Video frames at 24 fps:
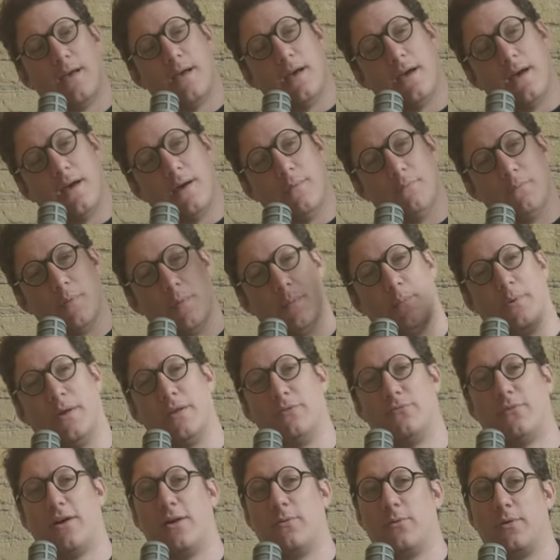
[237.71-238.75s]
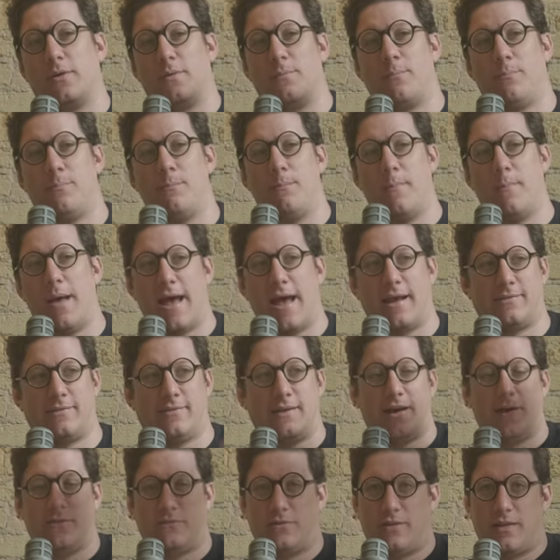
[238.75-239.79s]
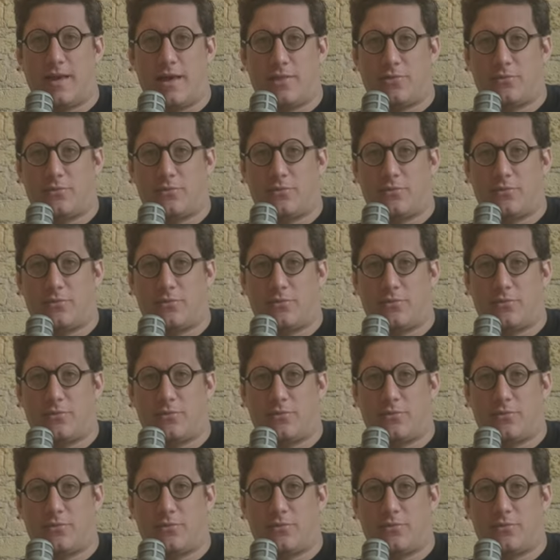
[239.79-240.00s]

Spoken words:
But if I were to max out to that